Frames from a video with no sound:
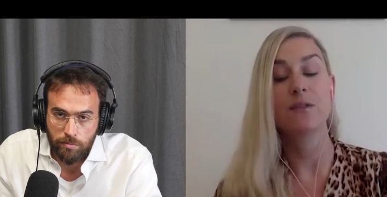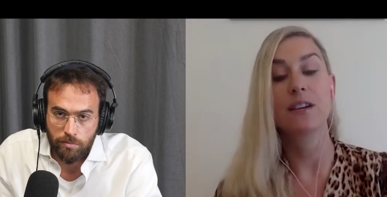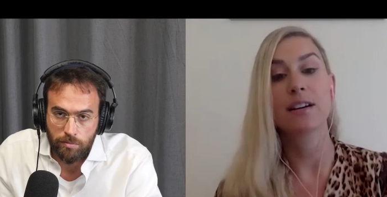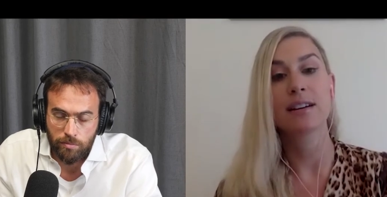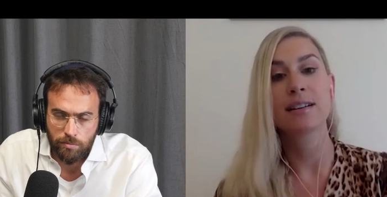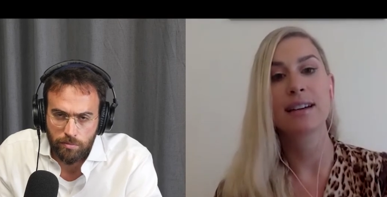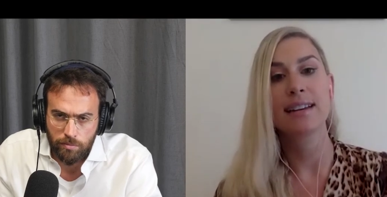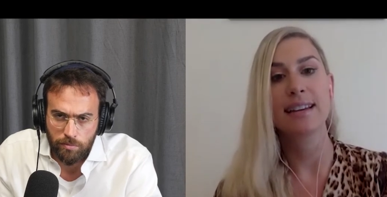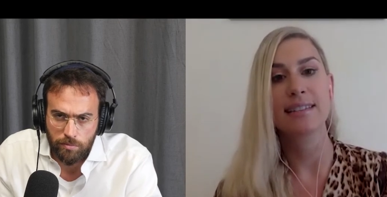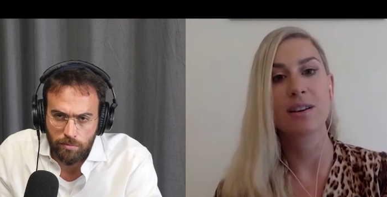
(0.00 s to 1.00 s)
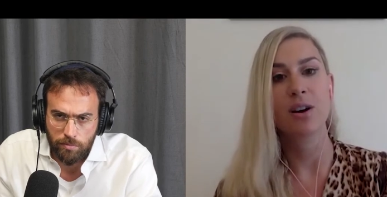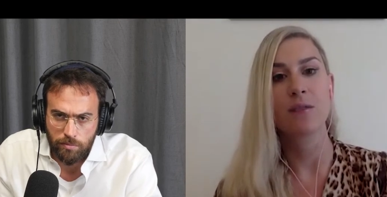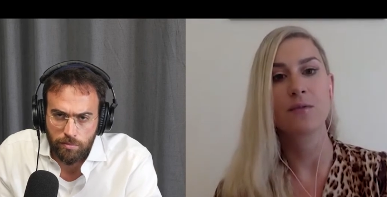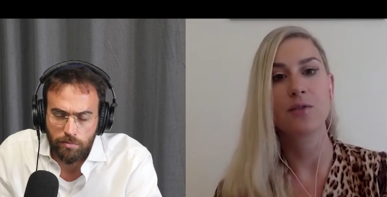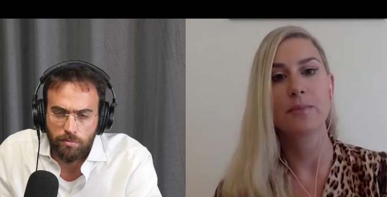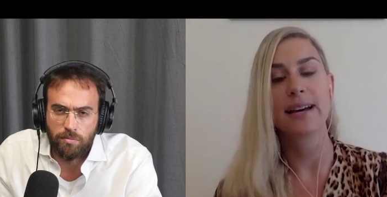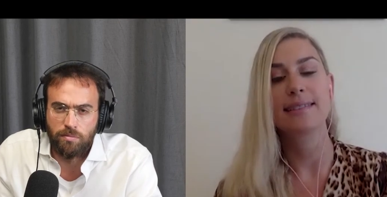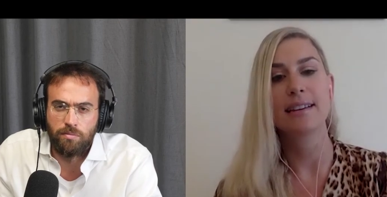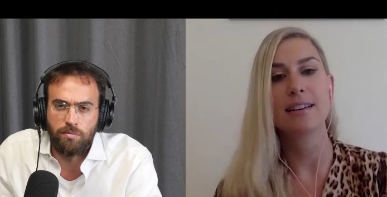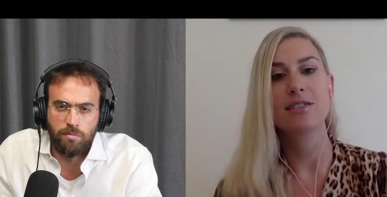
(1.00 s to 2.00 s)
Speaker 1: to fear. And that's a harmful
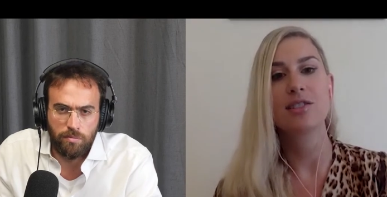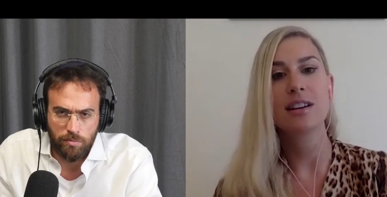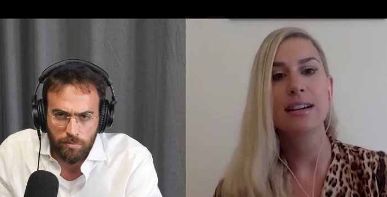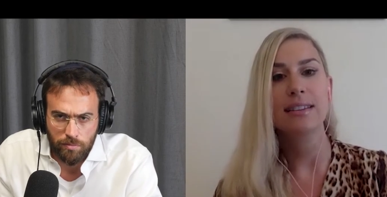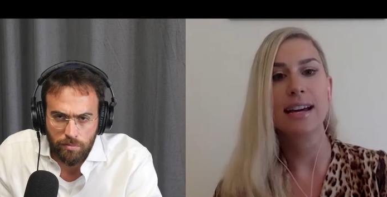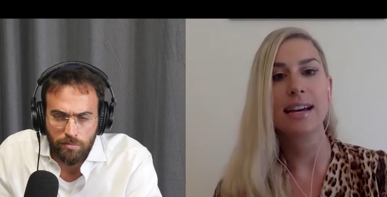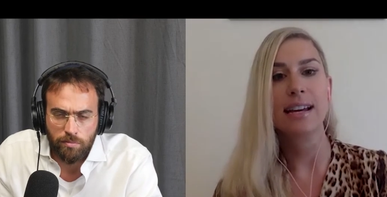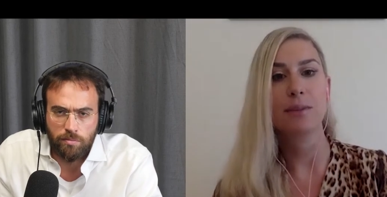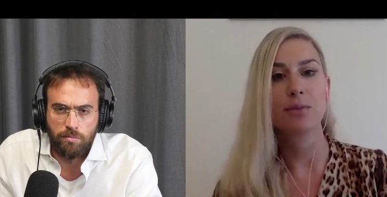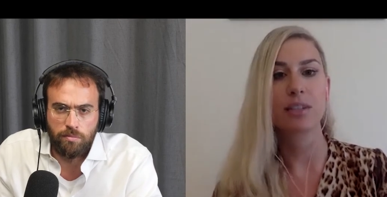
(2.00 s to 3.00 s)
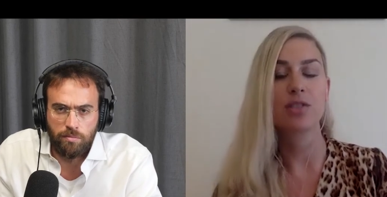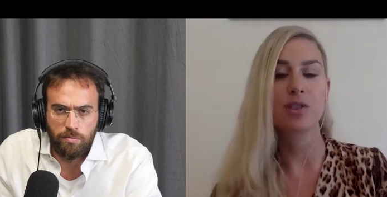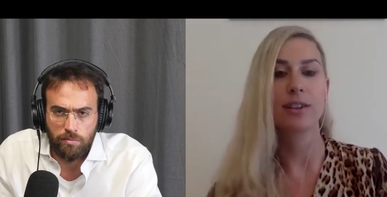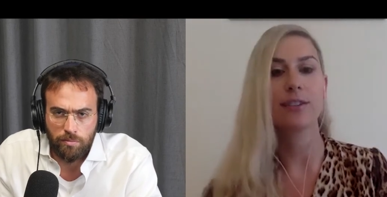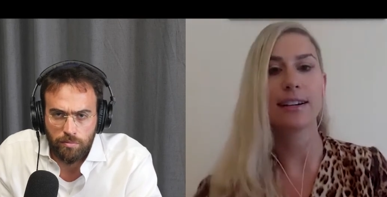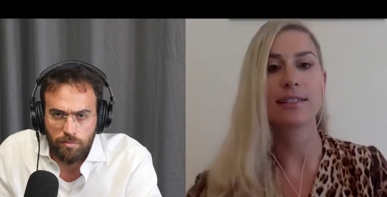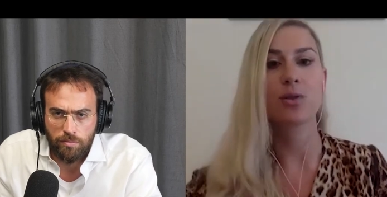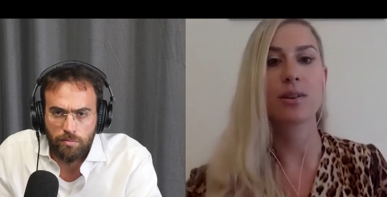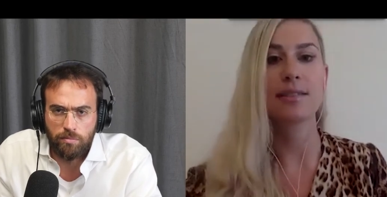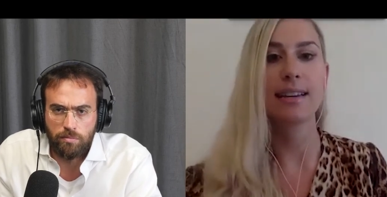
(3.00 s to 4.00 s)
message that can be really
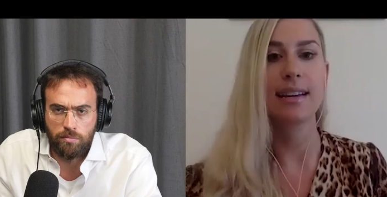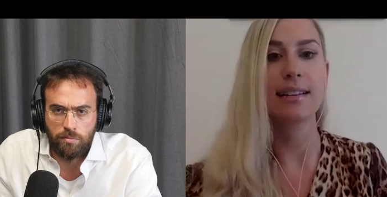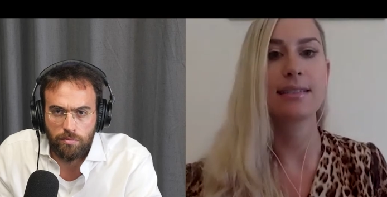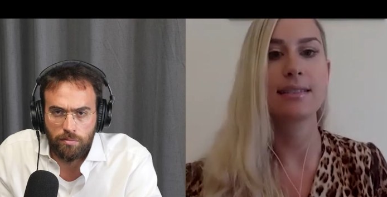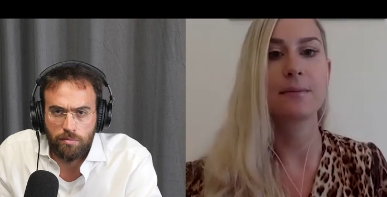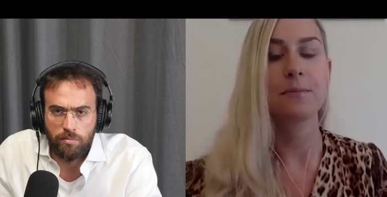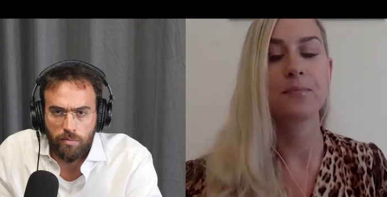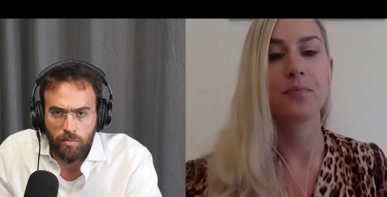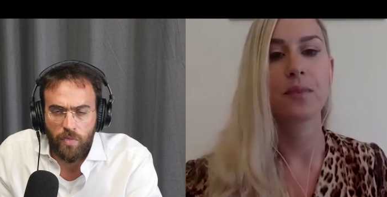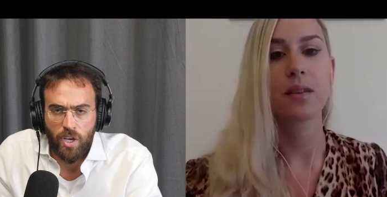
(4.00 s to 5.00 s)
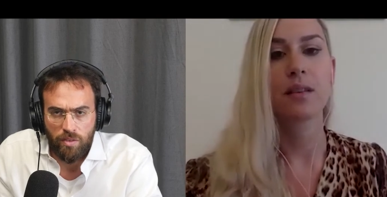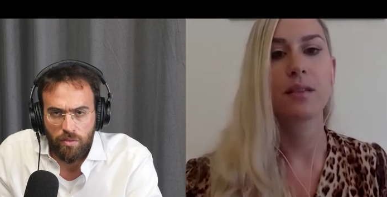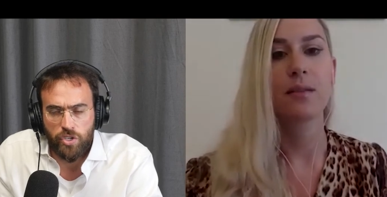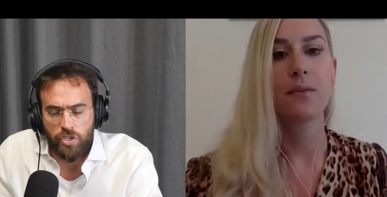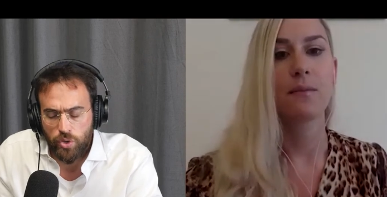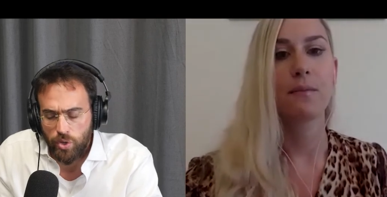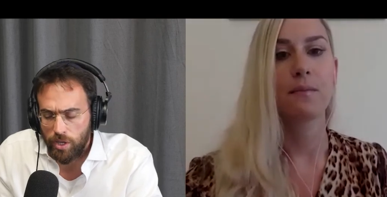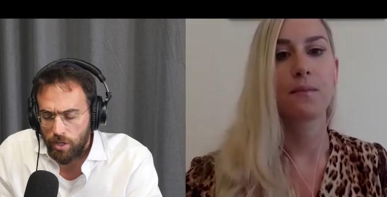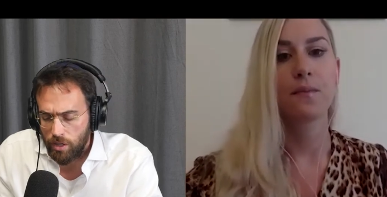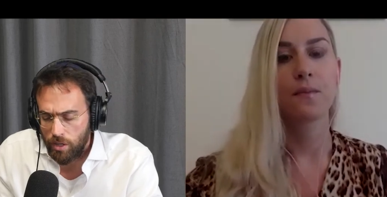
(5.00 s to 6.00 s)
triggering towards kids.
Speaker 2: For
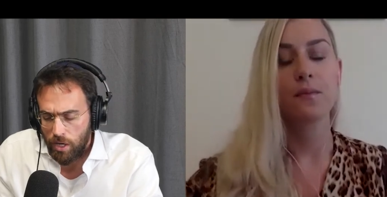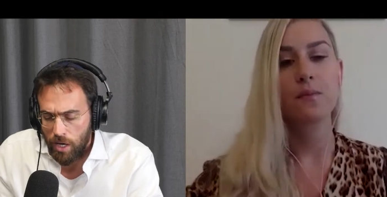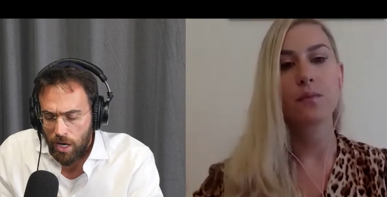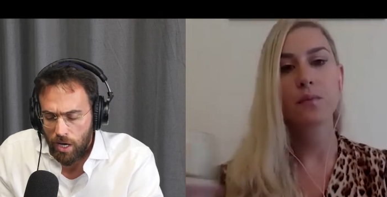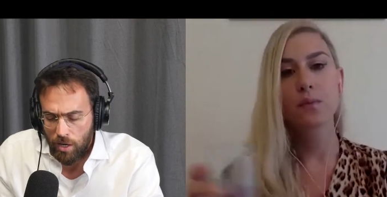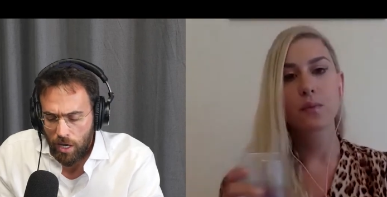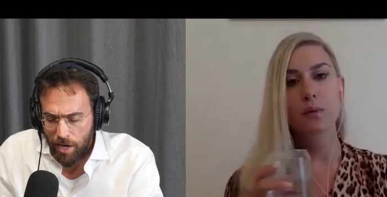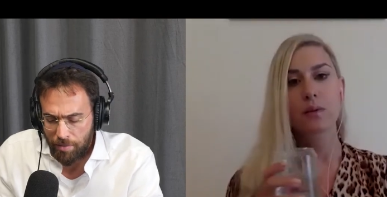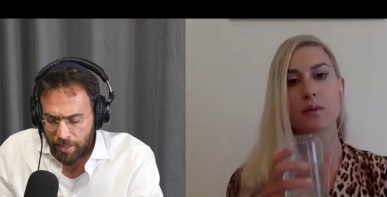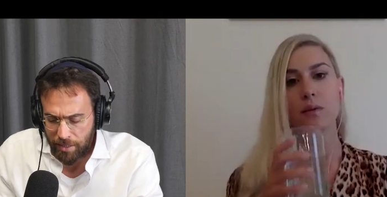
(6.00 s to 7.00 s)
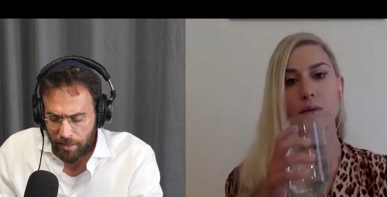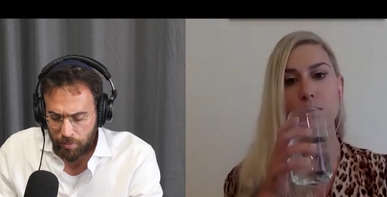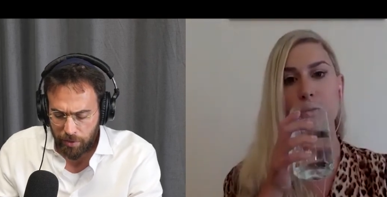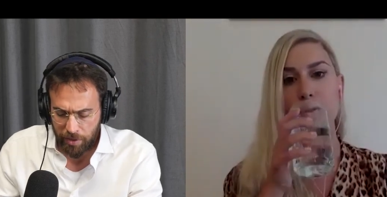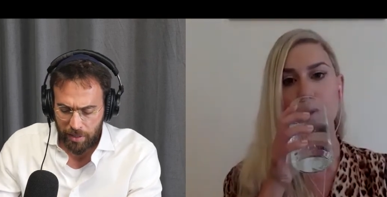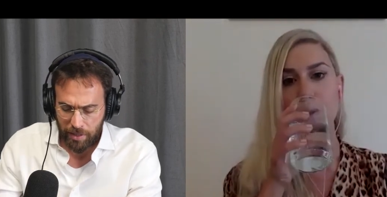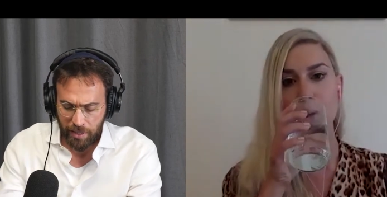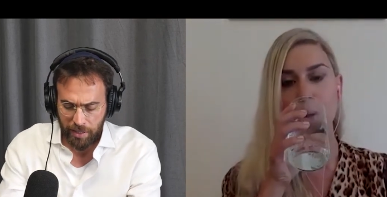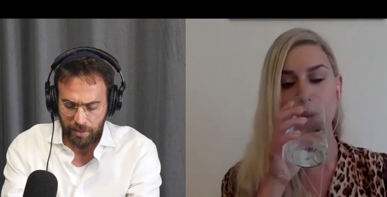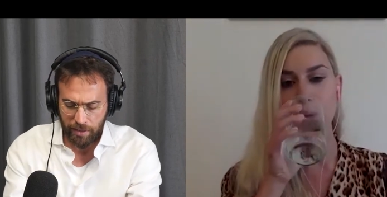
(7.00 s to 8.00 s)
sure. I mean, we it
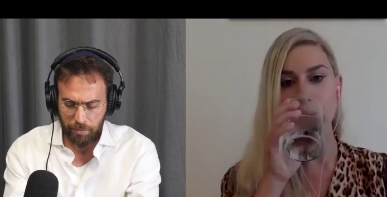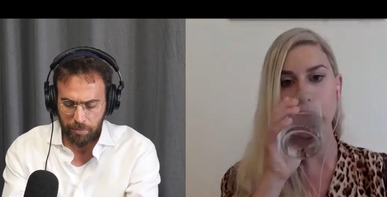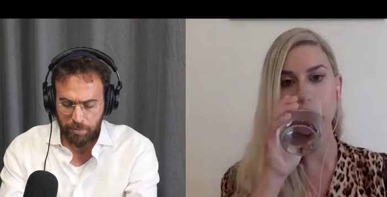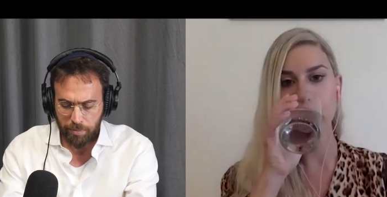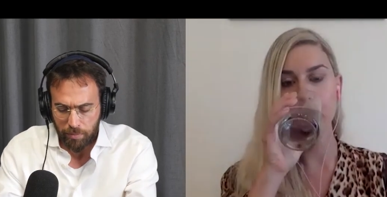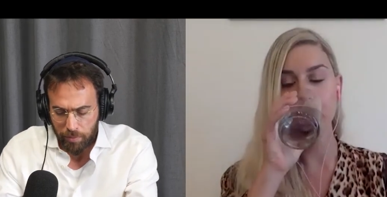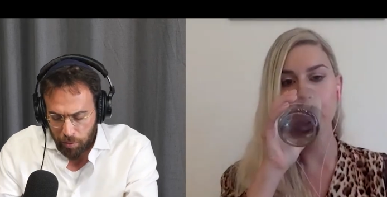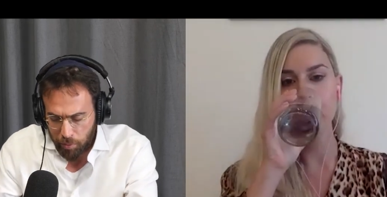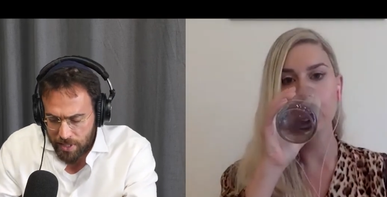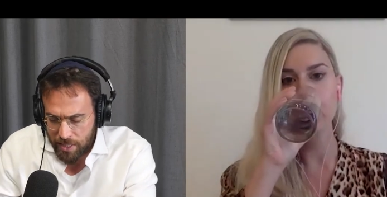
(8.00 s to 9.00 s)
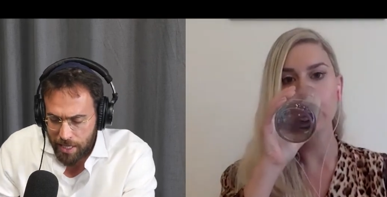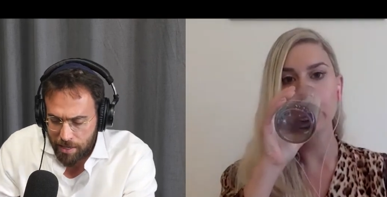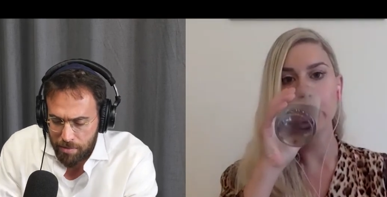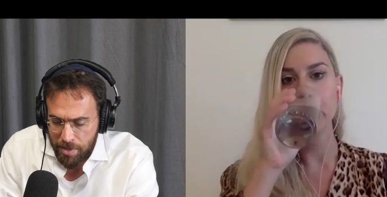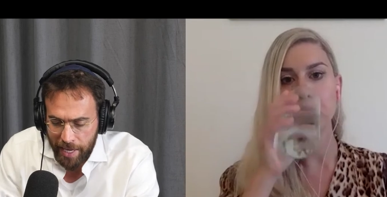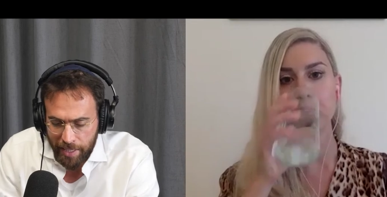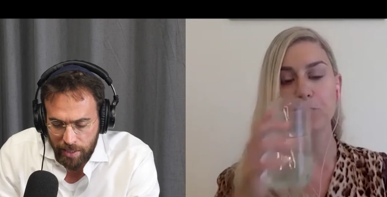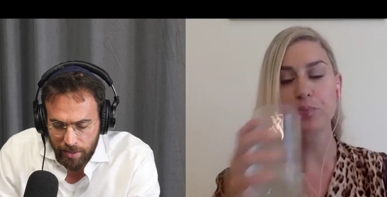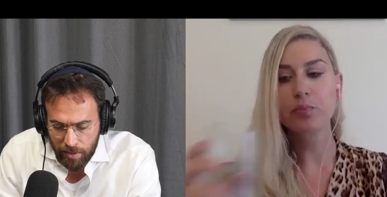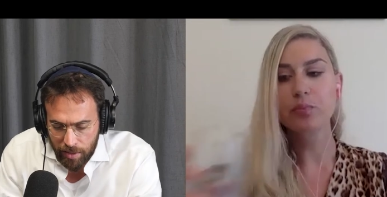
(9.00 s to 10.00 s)
it, it would seem that
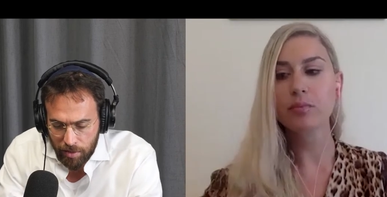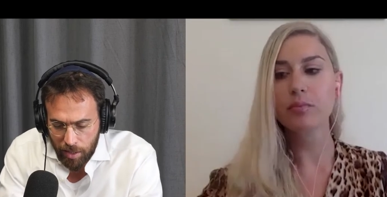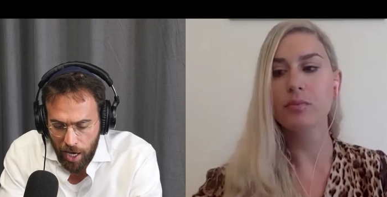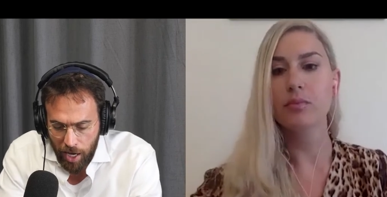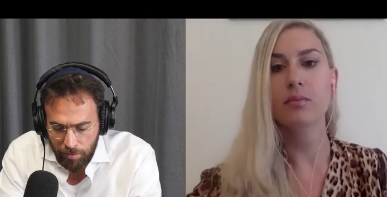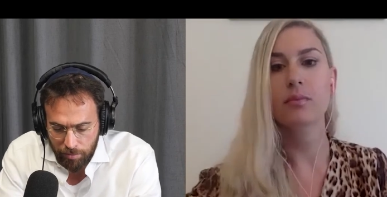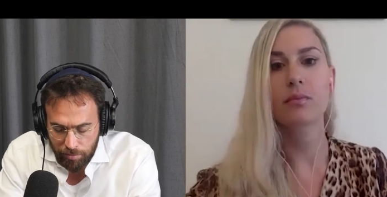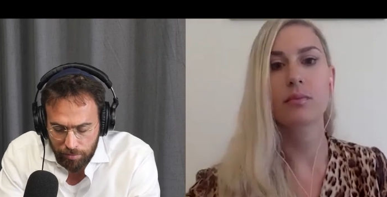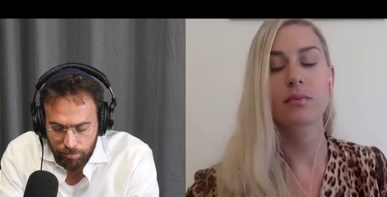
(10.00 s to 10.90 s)
um,